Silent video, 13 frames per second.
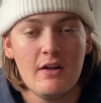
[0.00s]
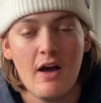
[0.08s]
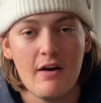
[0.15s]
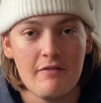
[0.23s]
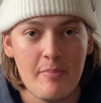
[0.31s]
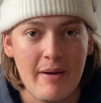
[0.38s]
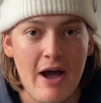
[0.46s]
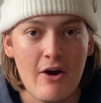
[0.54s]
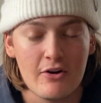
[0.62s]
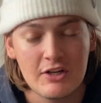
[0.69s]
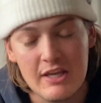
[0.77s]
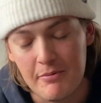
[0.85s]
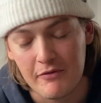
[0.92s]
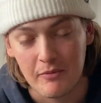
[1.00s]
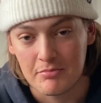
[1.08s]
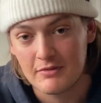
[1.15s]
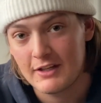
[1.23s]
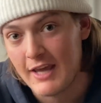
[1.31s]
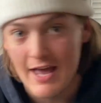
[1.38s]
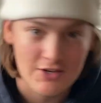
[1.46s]
of the powder, keep you from
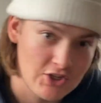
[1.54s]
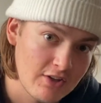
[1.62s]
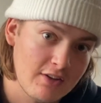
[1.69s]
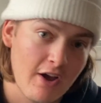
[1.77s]
catching